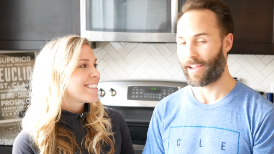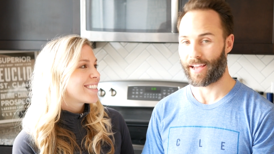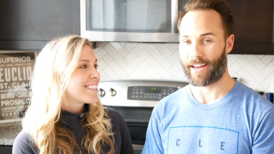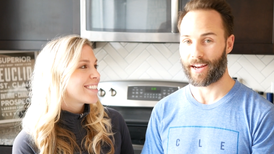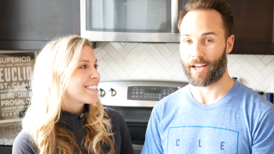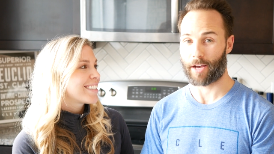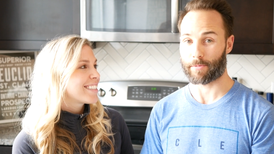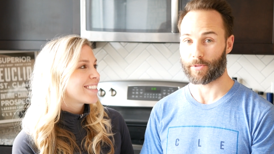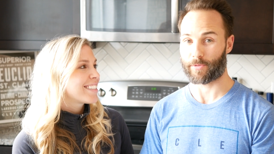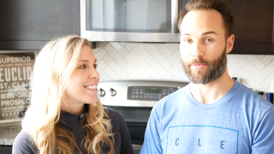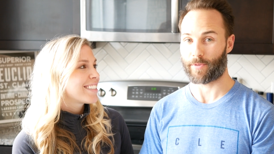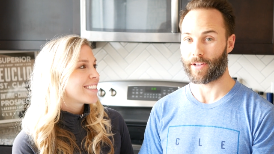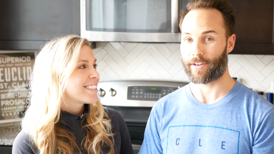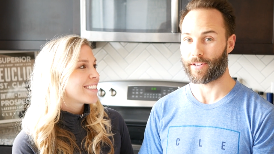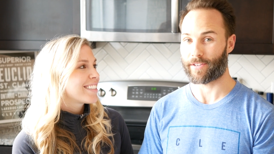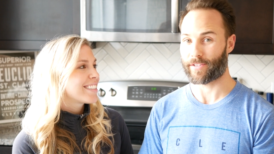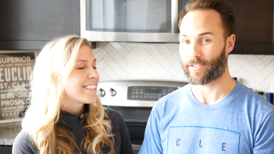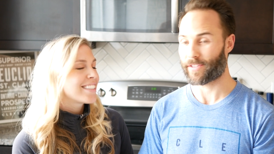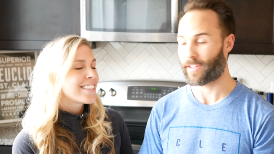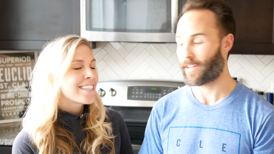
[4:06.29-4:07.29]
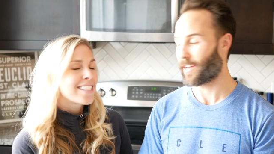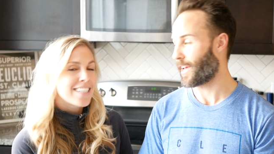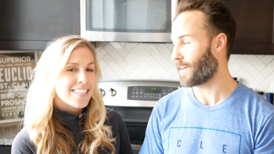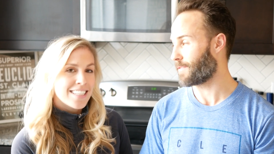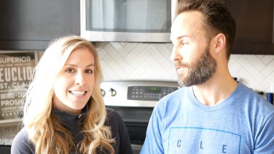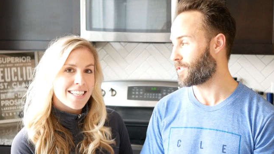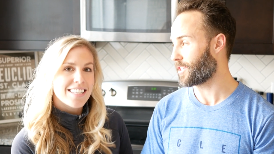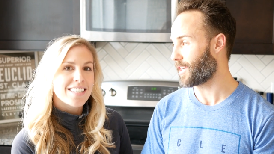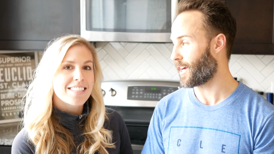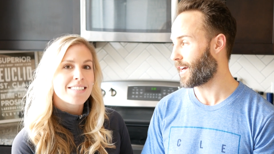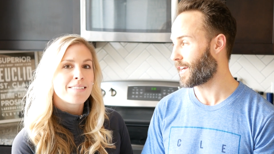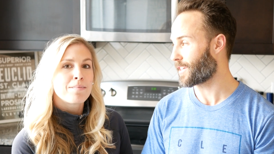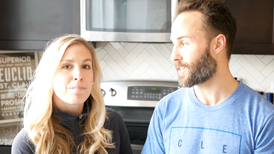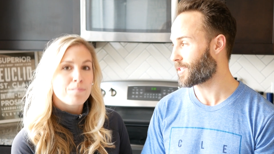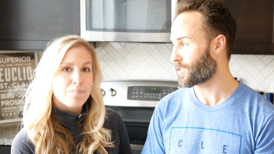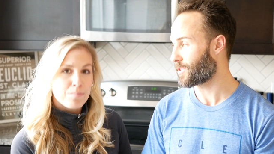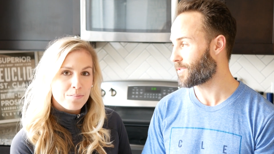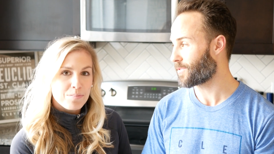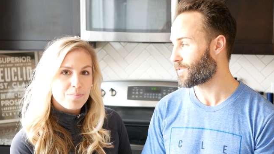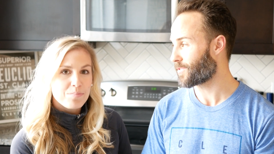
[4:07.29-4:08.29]
Speaker 1: and helps runners that have GI
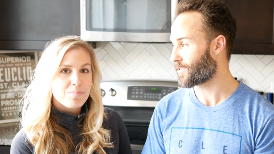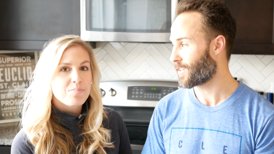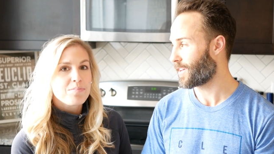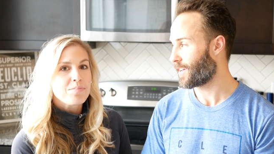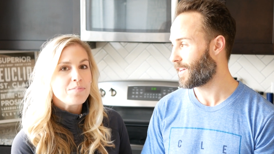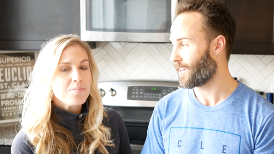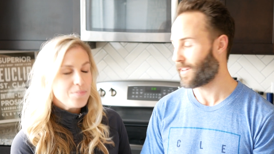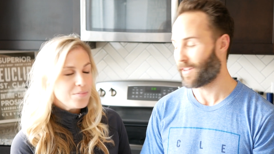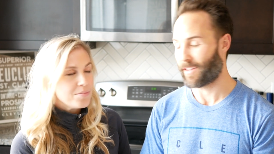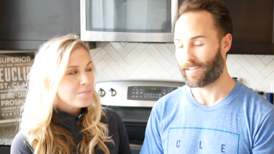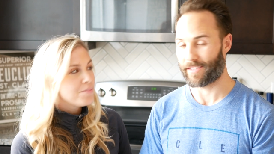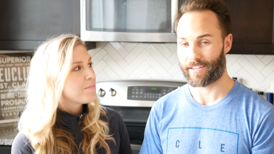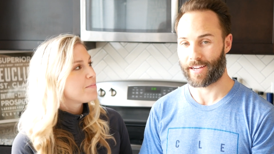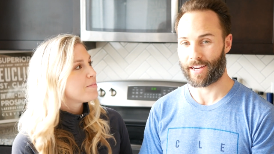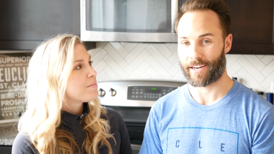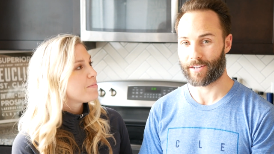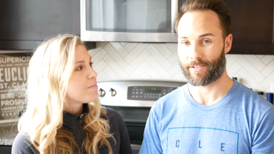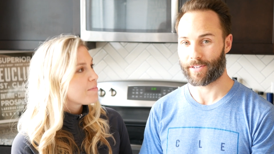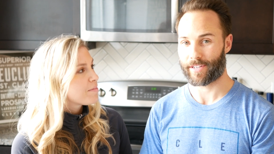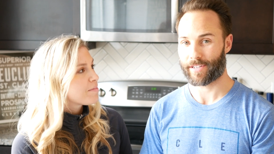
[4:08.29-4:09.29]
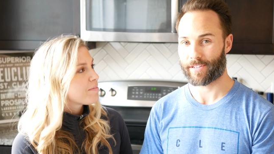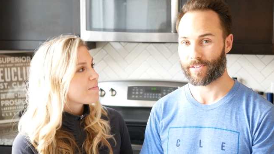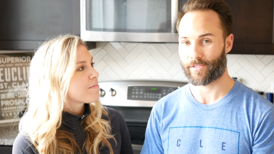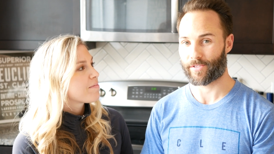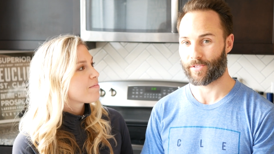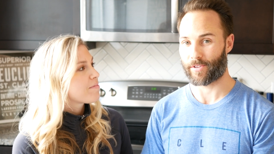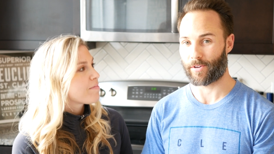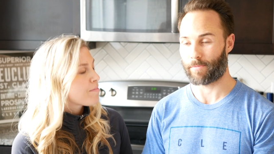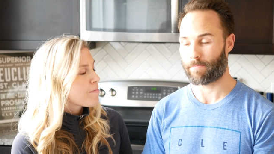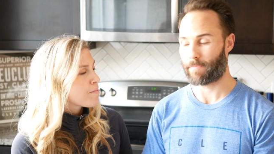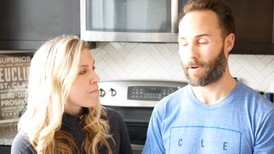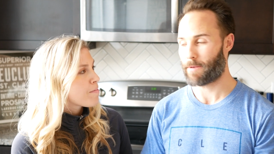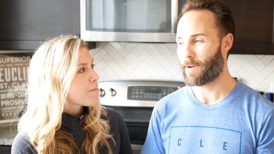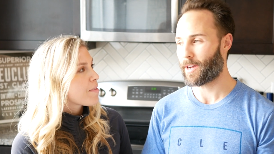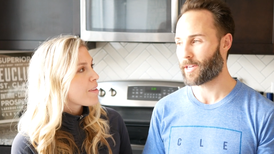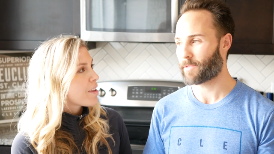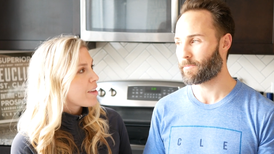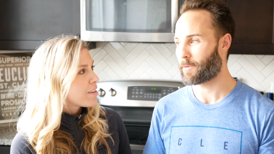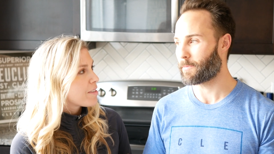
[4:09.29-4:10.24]
issues and diarrhea. So probiotics